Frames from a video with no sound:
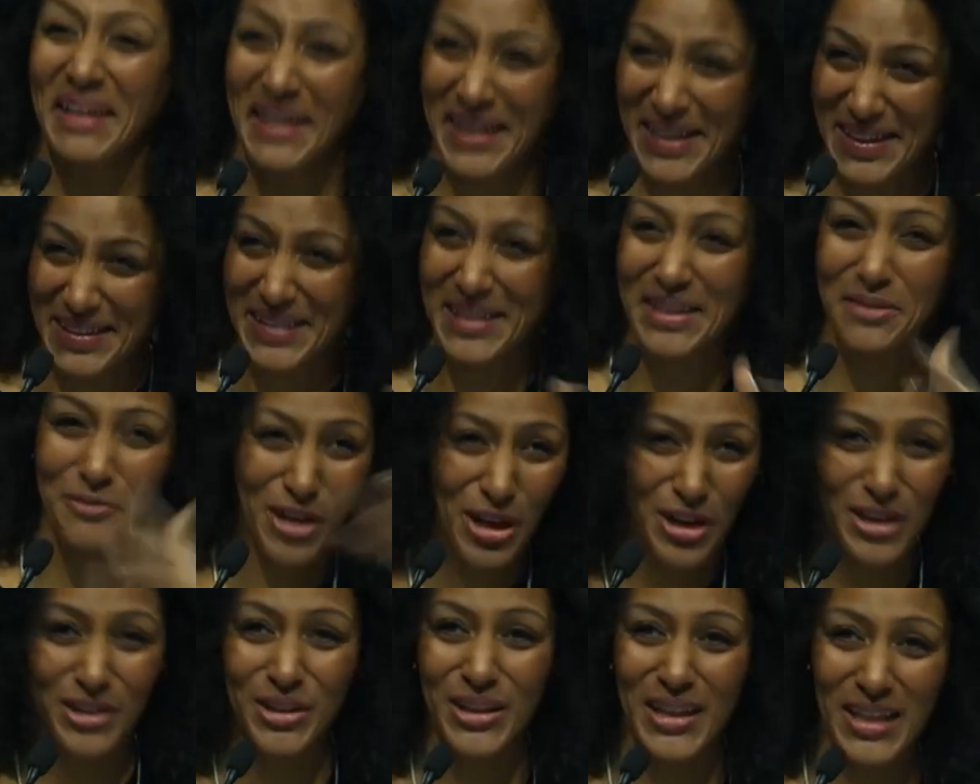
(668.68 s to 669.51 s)
And
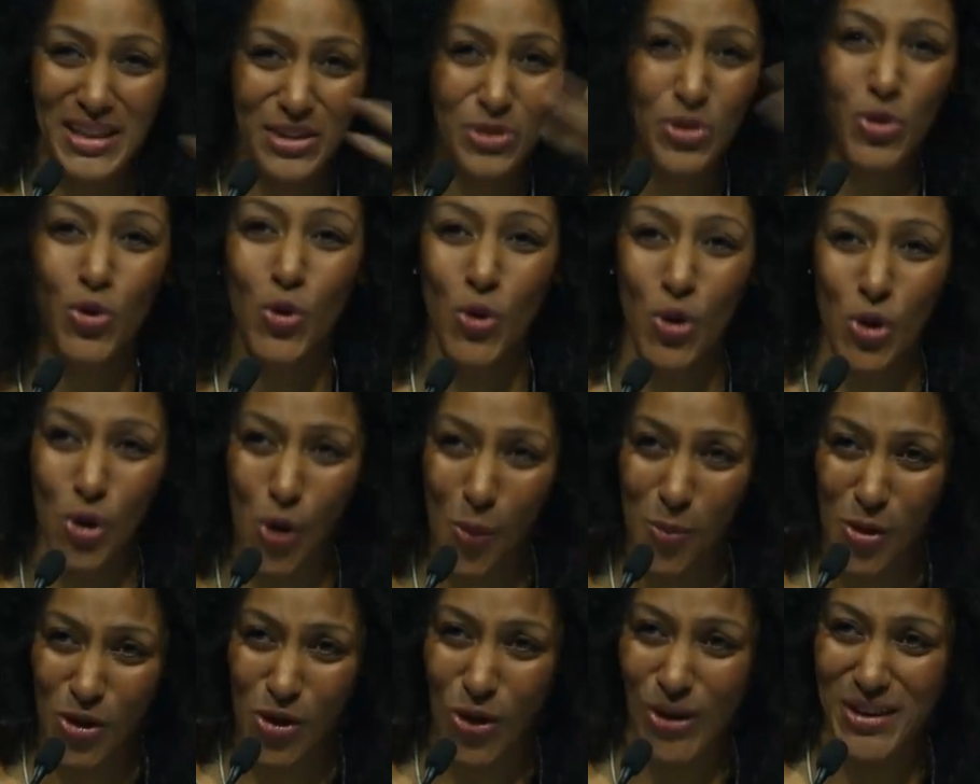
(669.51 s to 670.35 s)
we are in a new
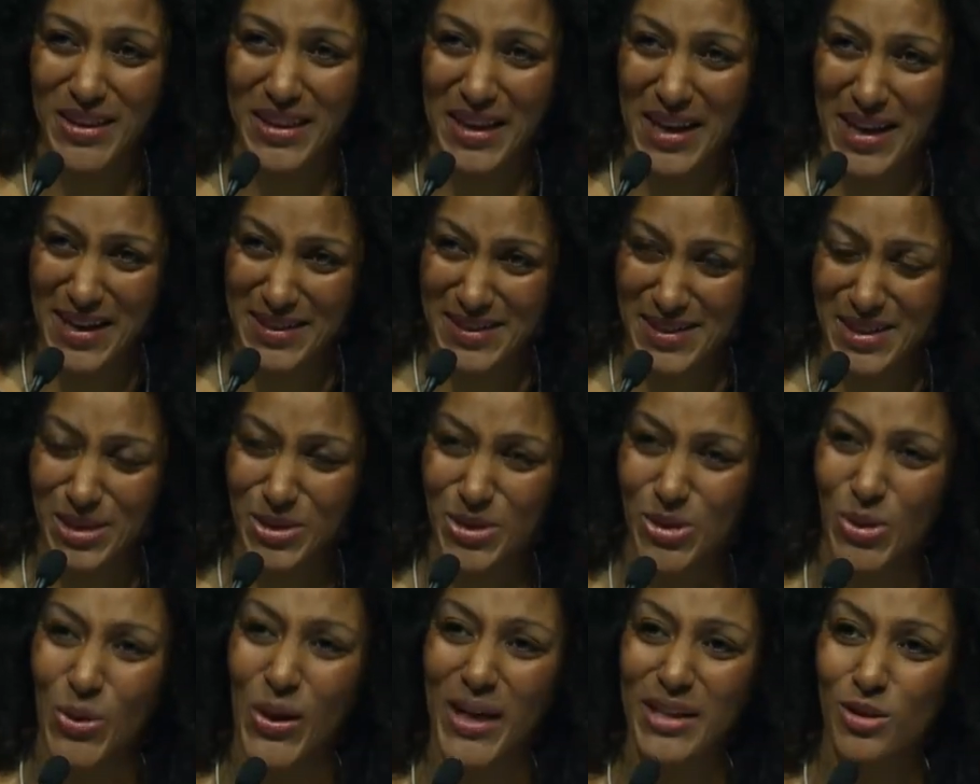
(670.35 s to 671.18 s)
global context,
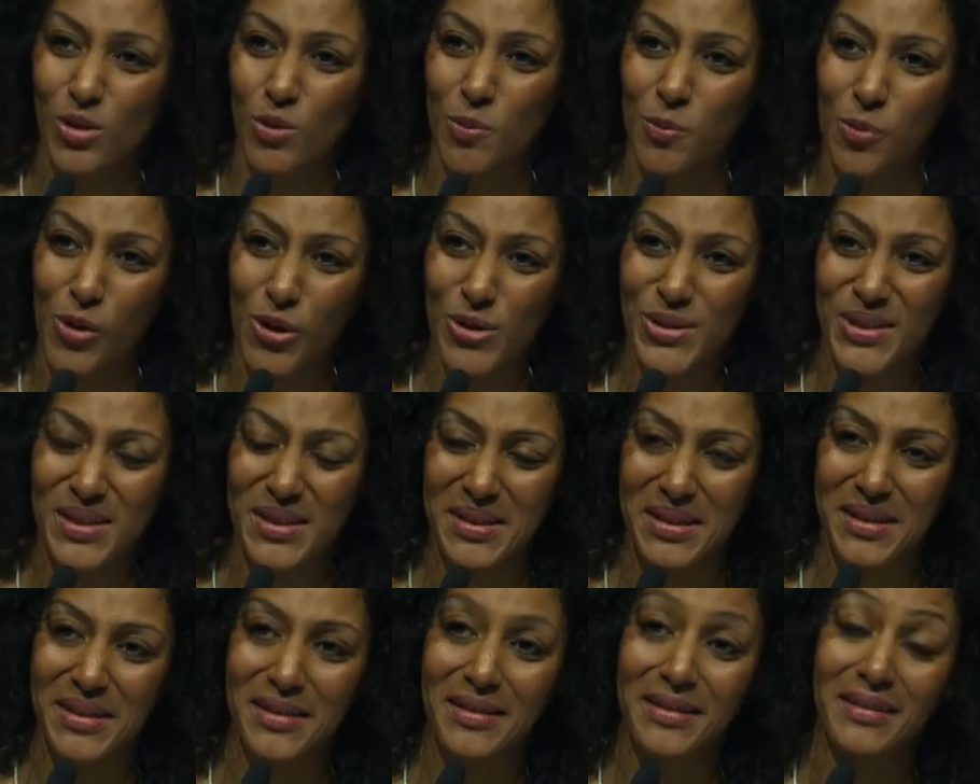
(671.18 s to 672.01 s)
so I suppose
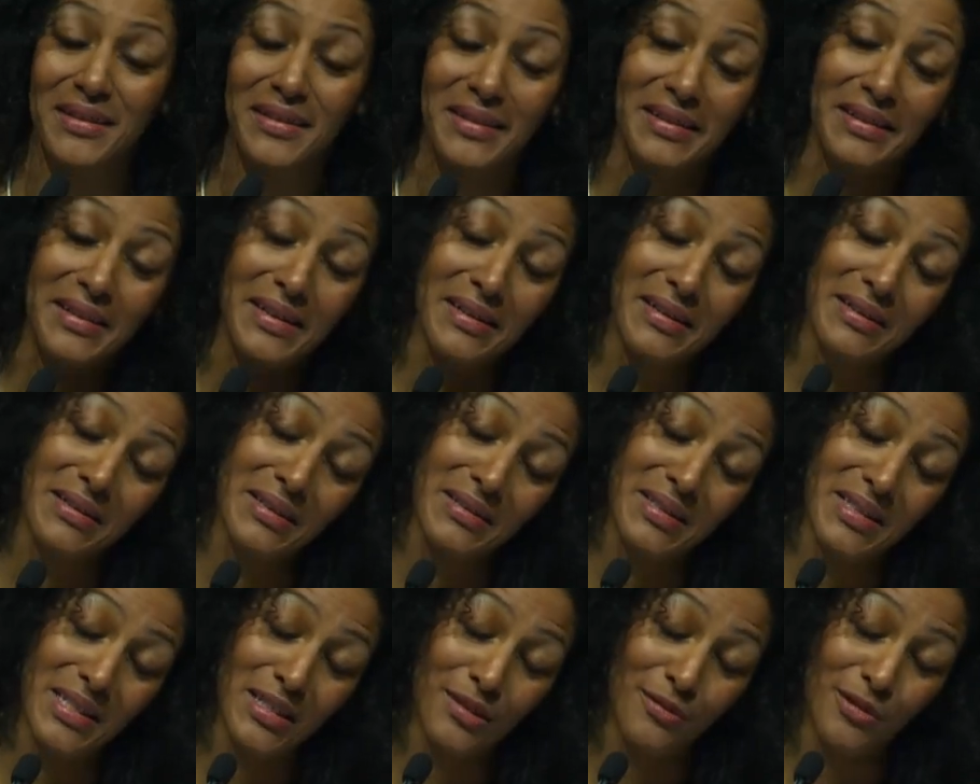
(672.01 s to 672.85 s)

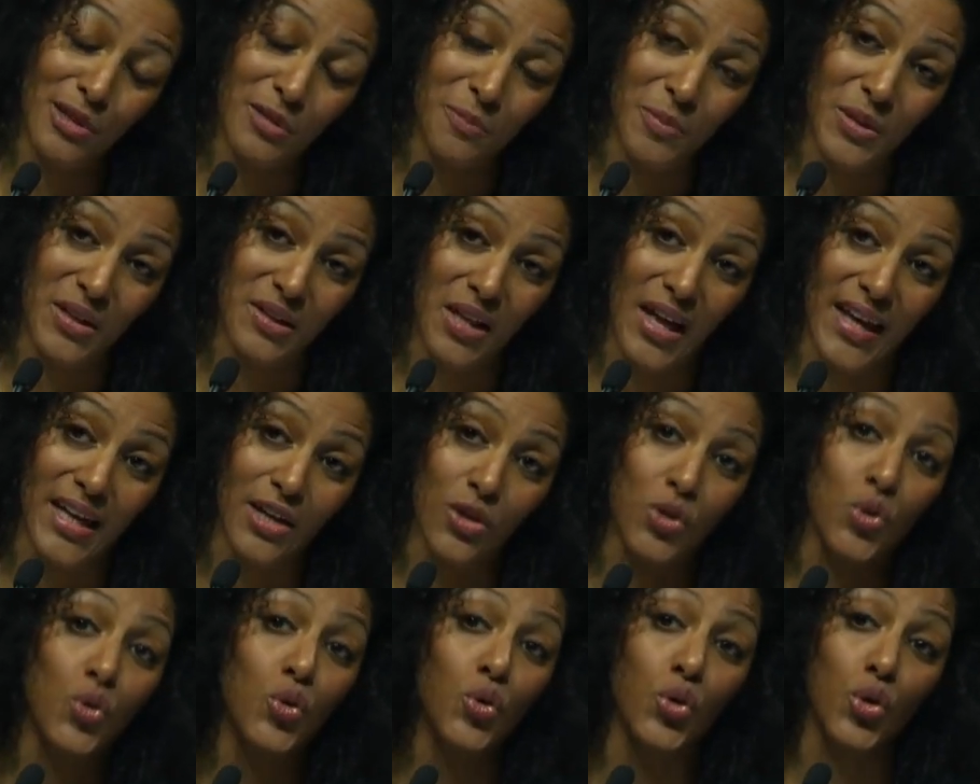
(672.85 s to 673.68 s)
this will be
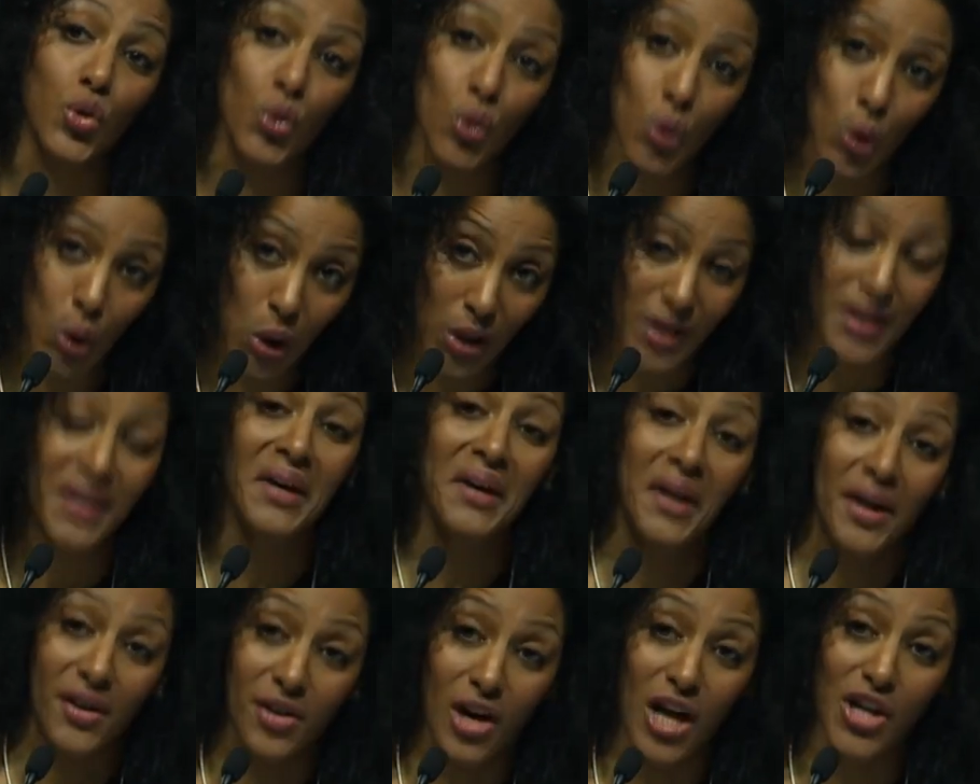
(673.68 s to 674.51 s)
like a new
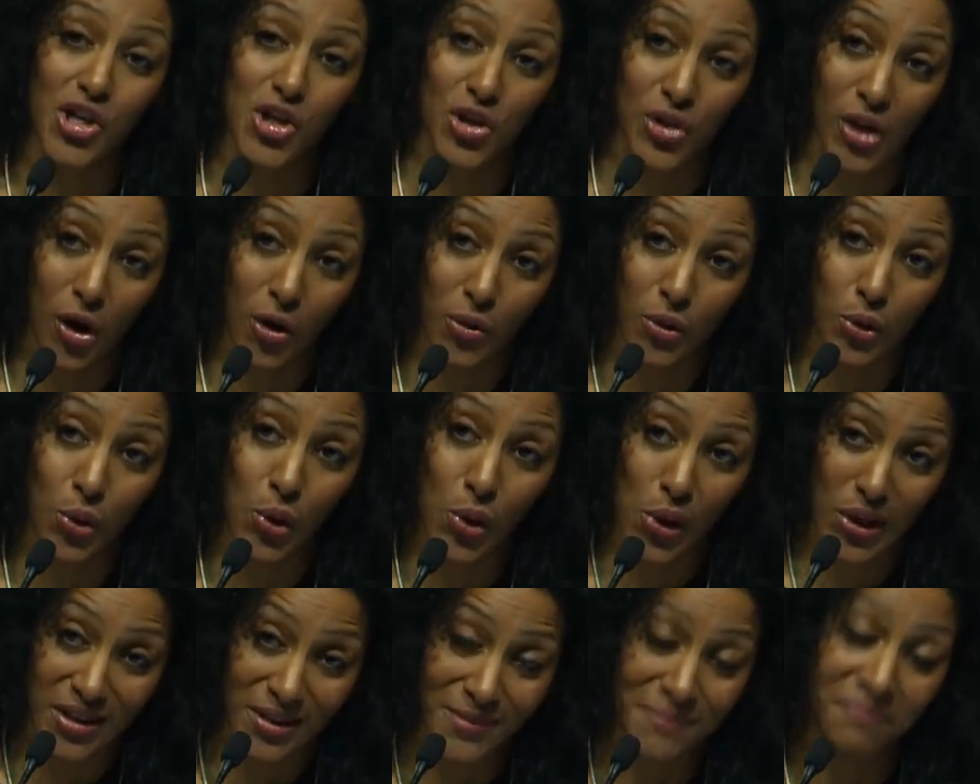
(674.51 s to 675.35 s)
Russian
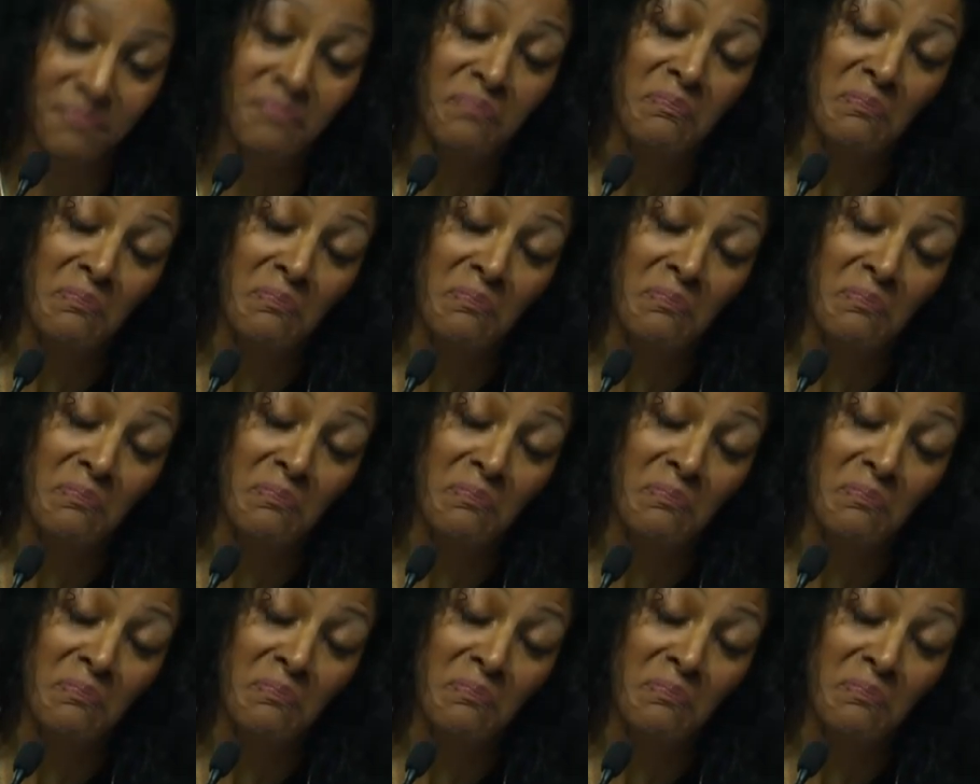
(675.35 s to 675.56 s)
outlook.